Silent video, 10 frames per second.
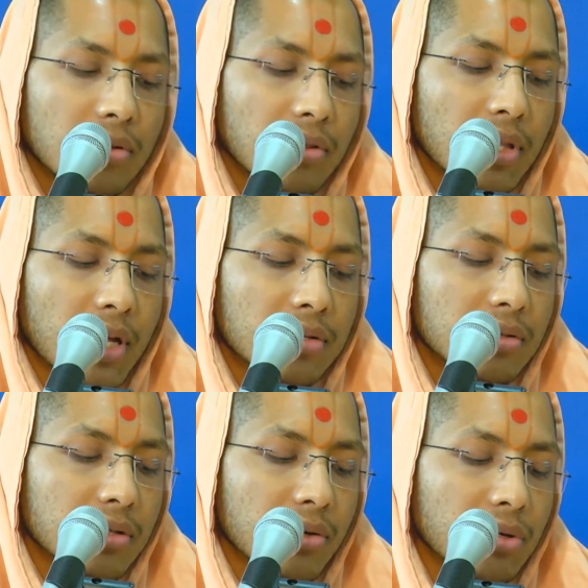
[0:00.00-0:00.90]
that
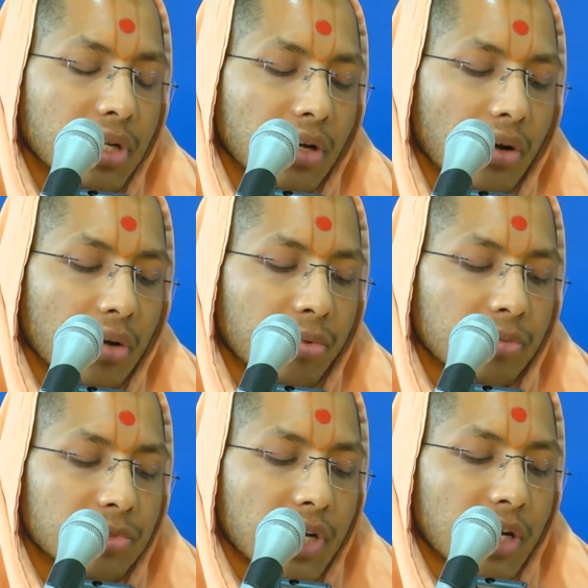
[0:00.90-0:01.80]
devotee called
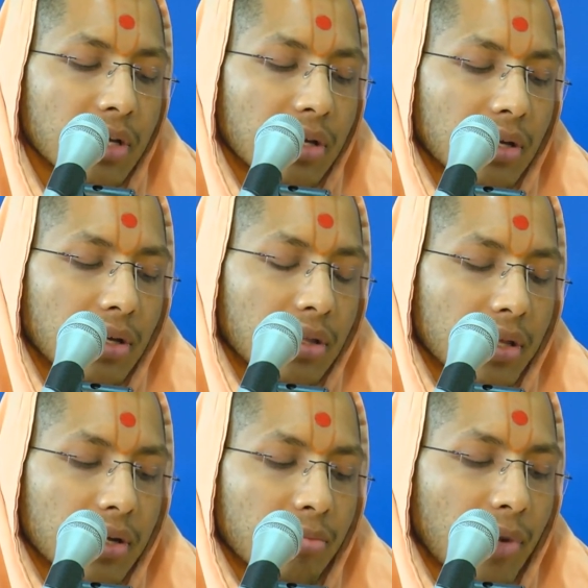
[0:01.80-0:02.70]
brahmachari
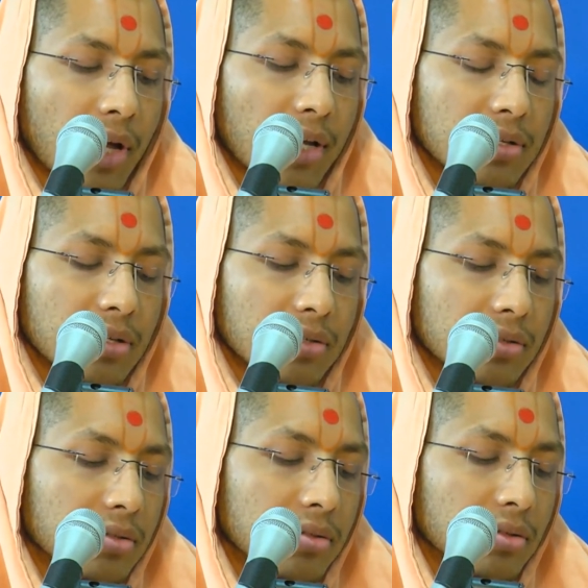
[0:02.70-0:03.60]
that Maharaj is
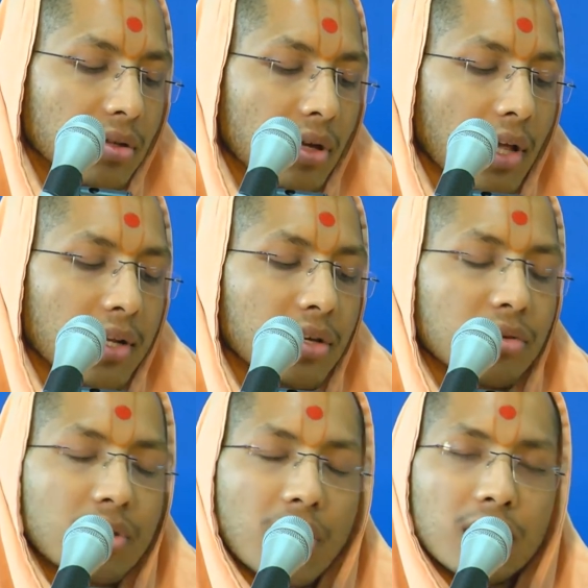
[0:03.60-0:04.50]
calling
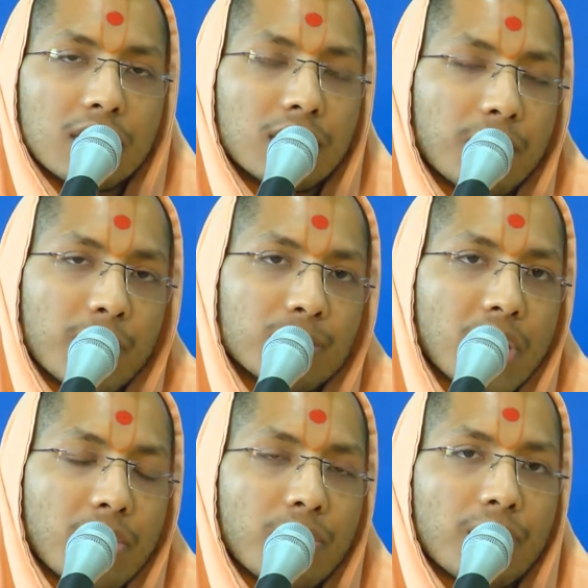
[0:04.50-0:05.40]
you. Then
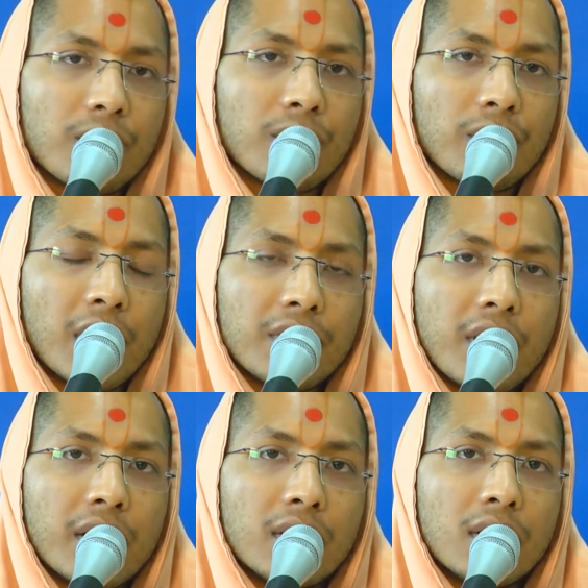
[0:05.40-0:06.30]
brahmachari went
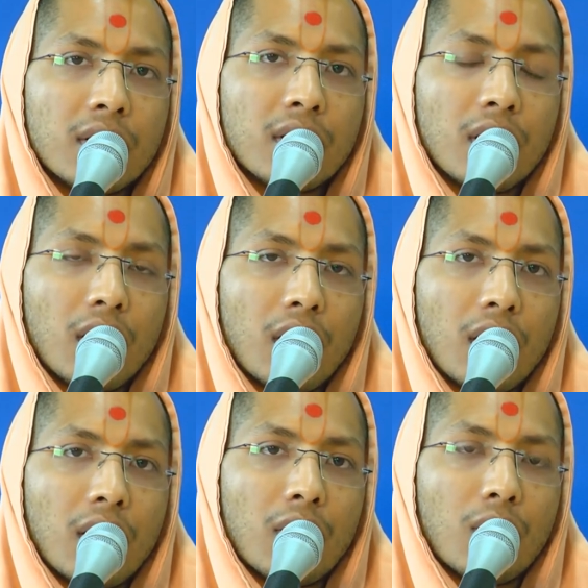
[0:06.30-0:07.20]
there
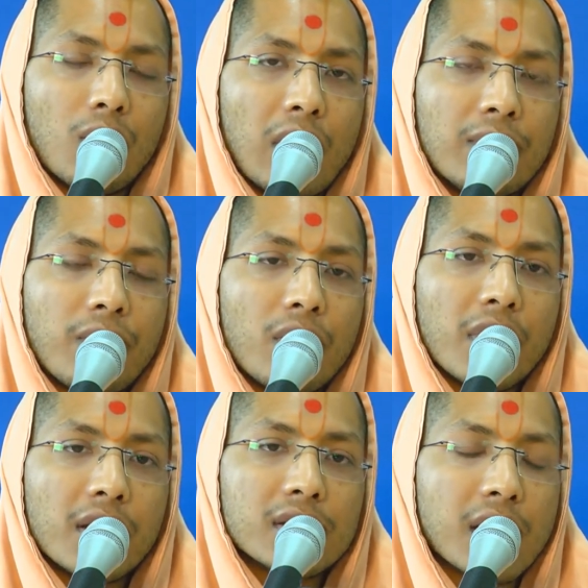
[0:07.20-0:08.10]
uh, while
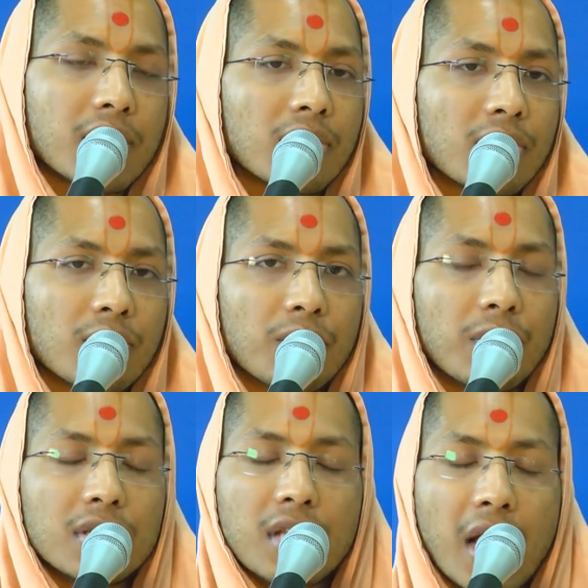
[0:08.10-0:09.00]
folding his hand.
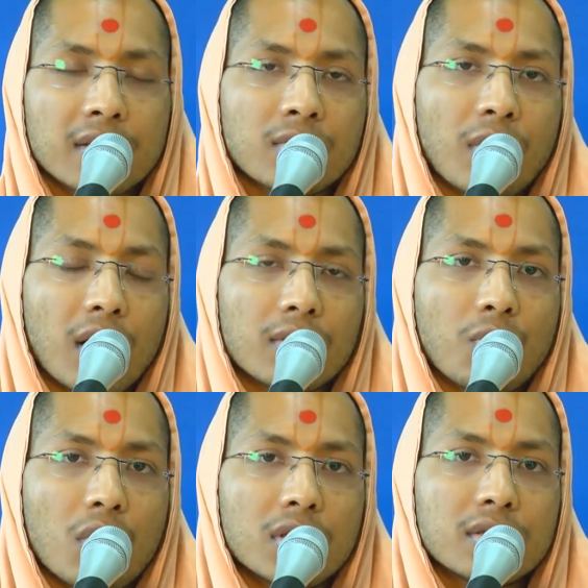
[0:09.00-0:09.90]
Please ask Maharaj,
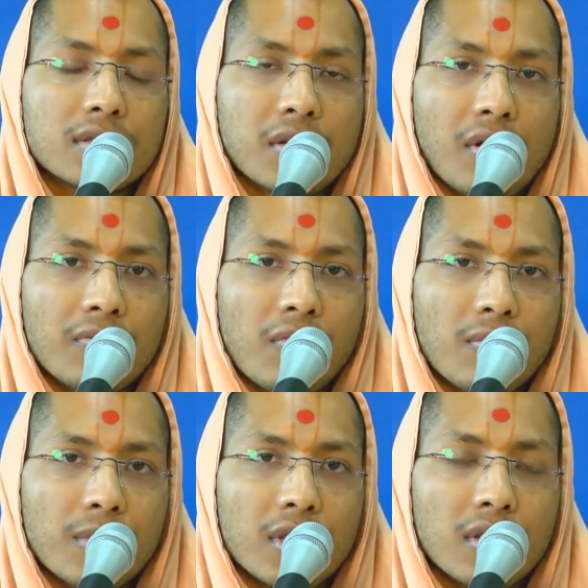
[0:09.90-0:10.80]
what is the seva for
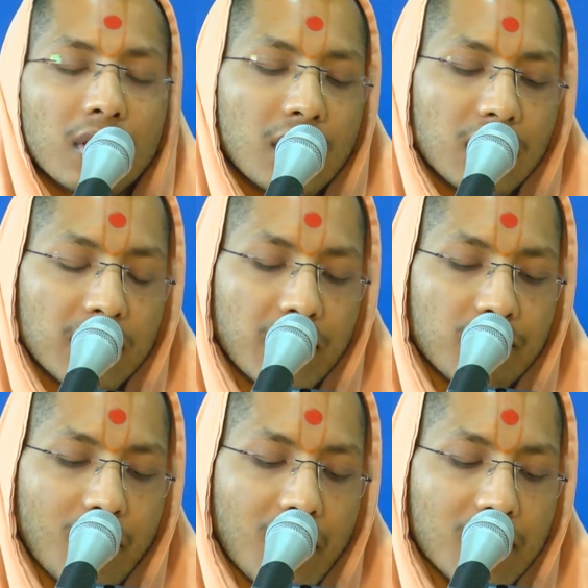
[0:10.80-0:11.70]
me?
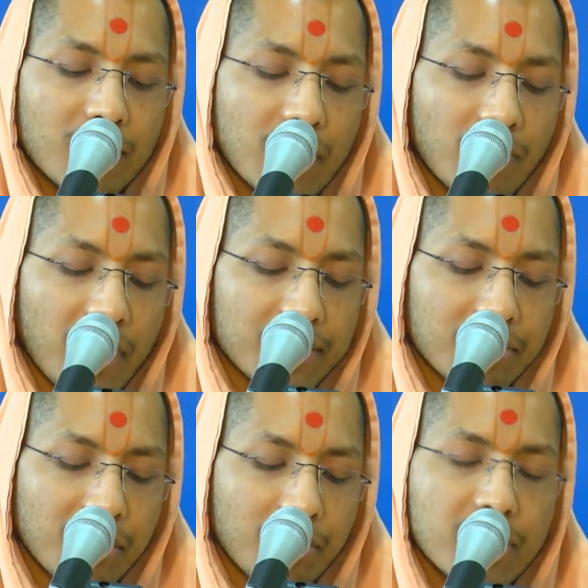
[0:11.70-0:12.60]
Then Maharaj became
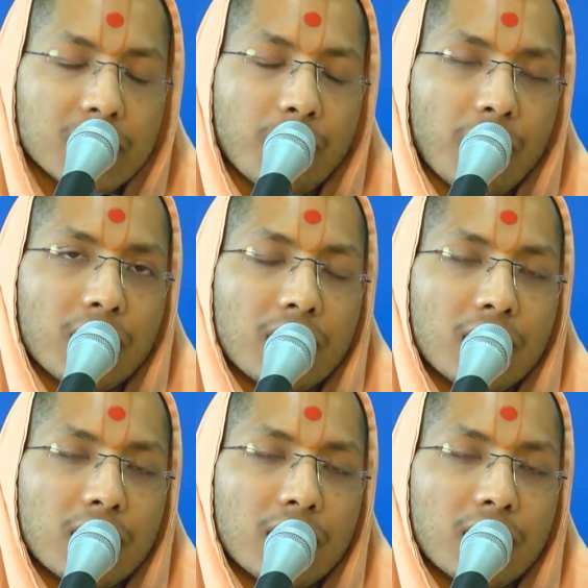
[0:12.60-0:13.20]
extremely pleased upon